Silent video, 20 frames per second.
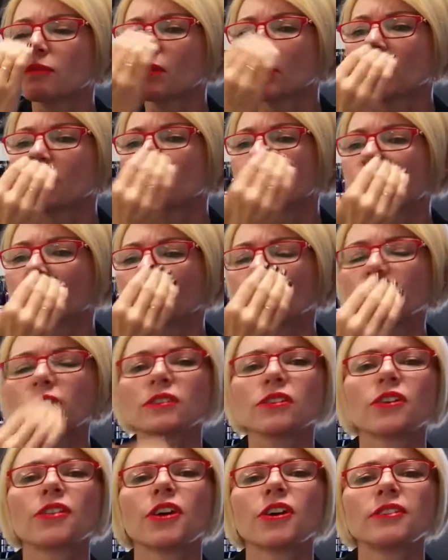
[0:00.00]
really
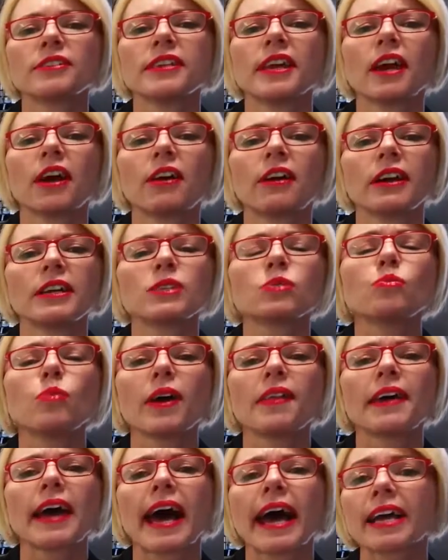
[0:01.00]
focus on those areas
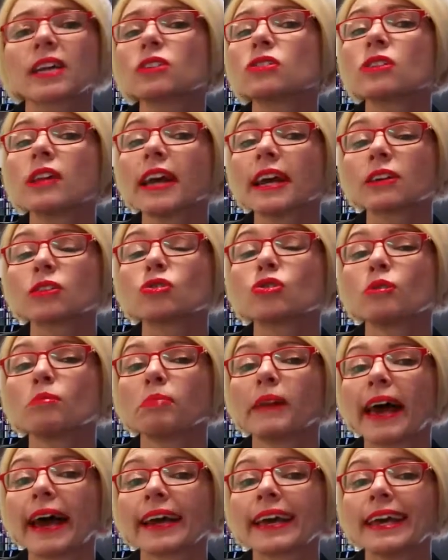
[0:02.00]
where the extra
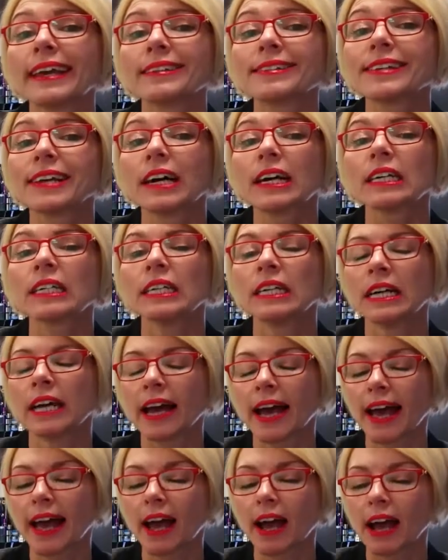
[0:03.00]
blackheads are.
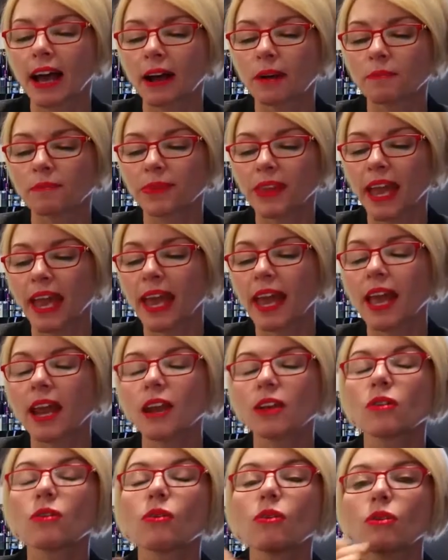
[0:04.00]

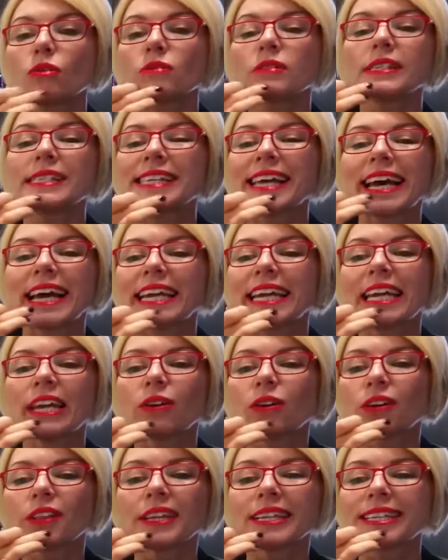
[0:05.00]
Or down
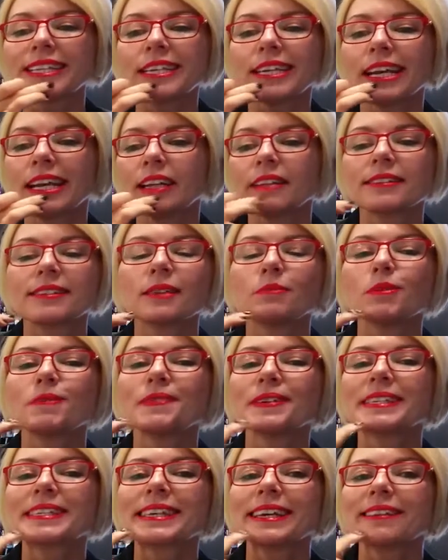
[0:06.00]
here on the chin, some
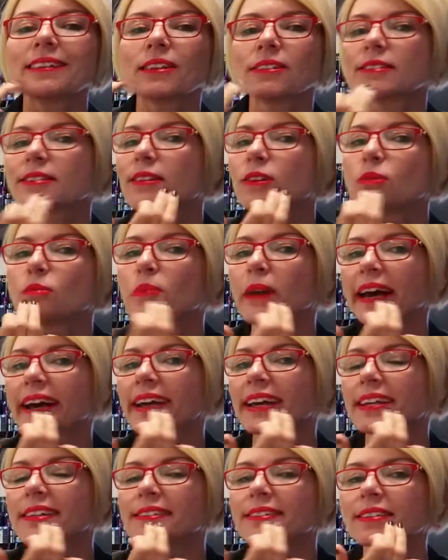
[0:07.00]
of us get those little
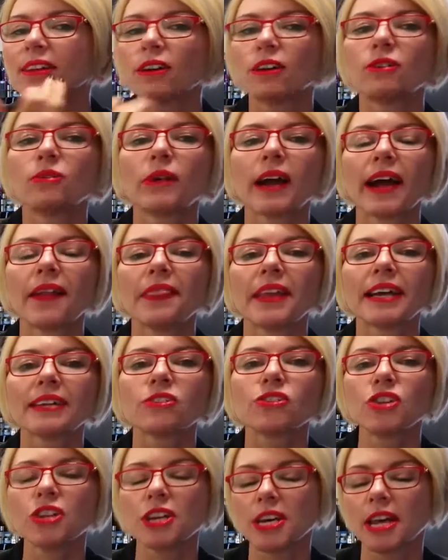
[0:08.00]
blackheads that are around
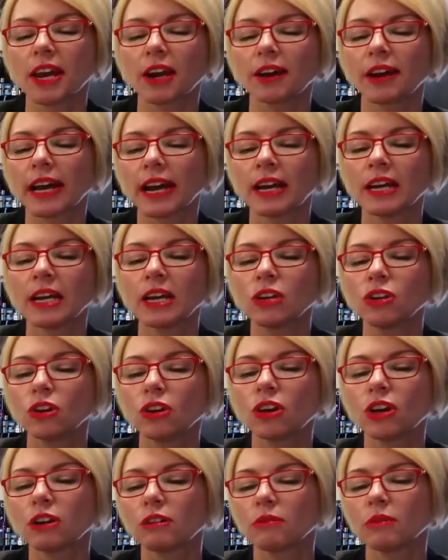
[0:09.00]
that chin area.
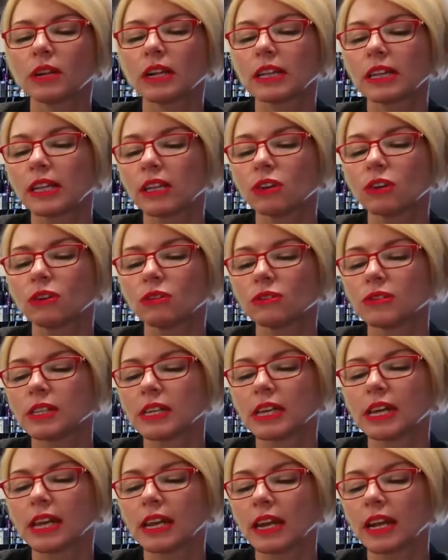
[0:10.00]
You can really use
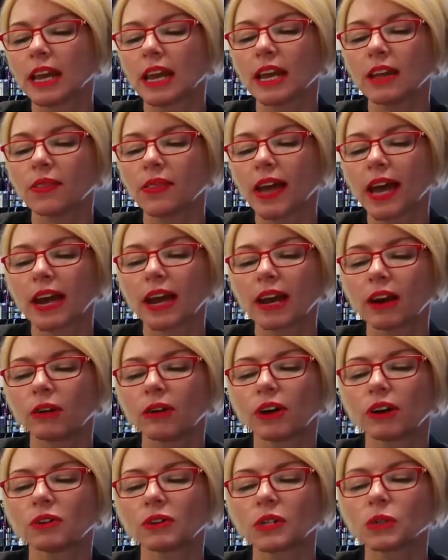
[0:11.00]
it in that
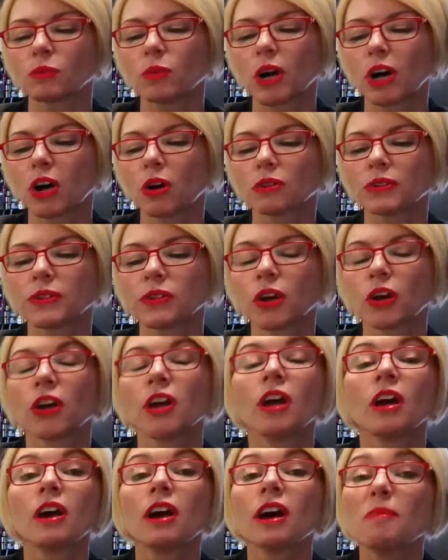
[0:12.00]
area as well. So
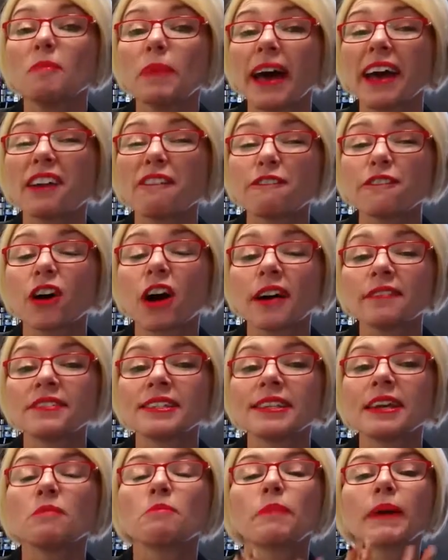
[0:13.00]
about a
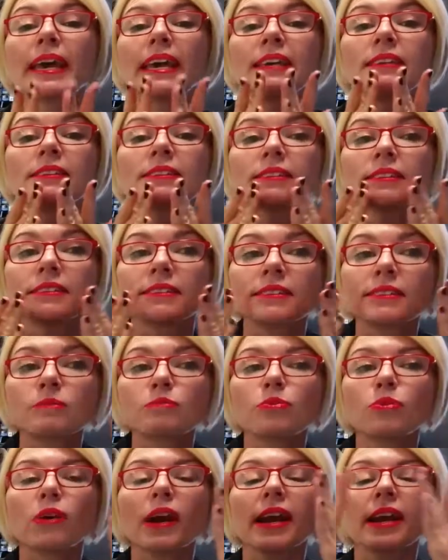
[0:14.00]
5-cent piece,
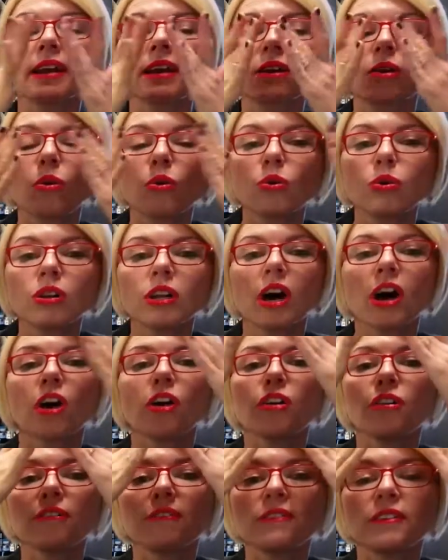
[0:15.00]
spread it all
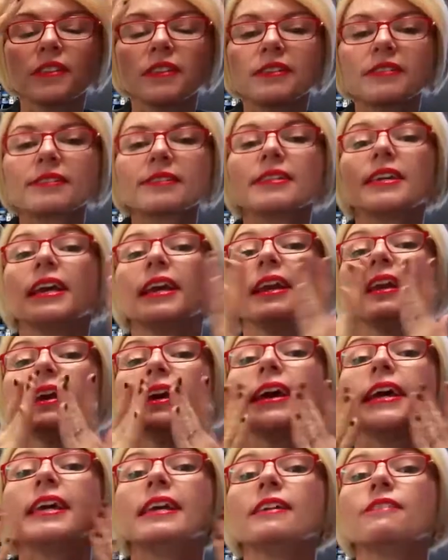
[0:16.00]
over the skin
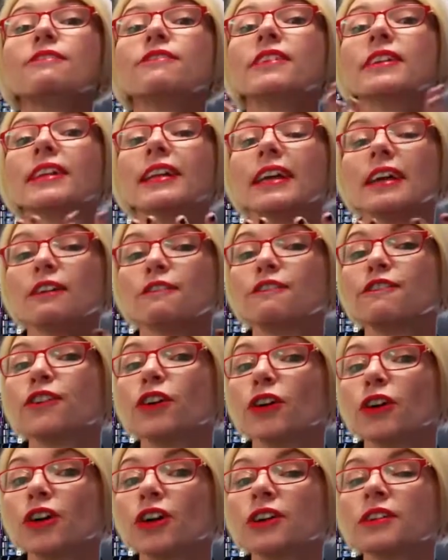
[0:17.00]
evenly
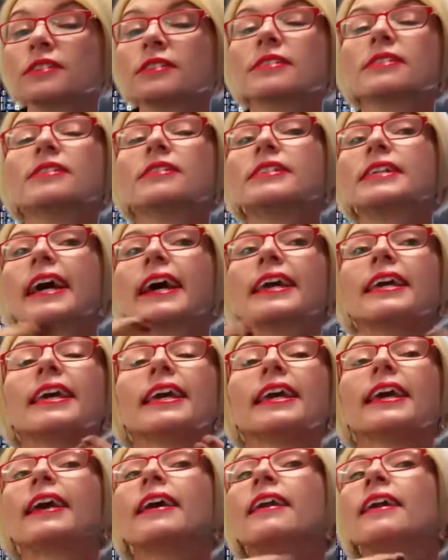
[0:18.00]
first,
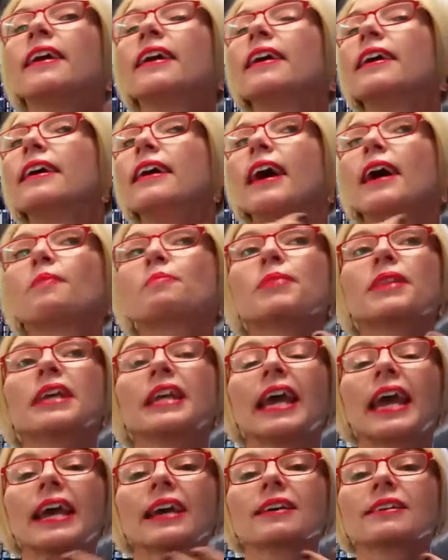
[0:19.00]
taking it up the
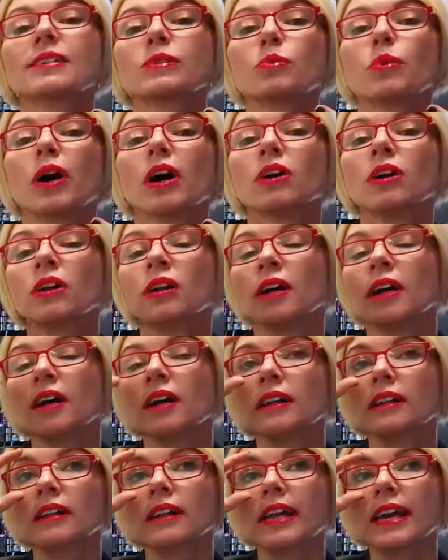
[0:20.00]
neck as well.
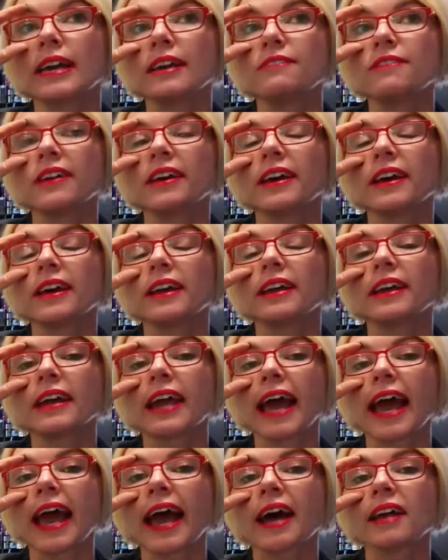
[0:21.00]
Leave it
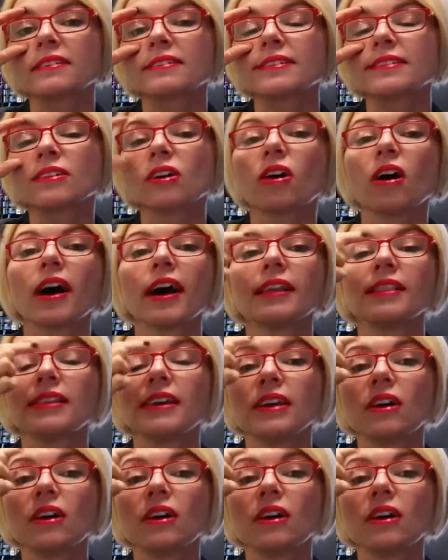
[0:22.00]
outside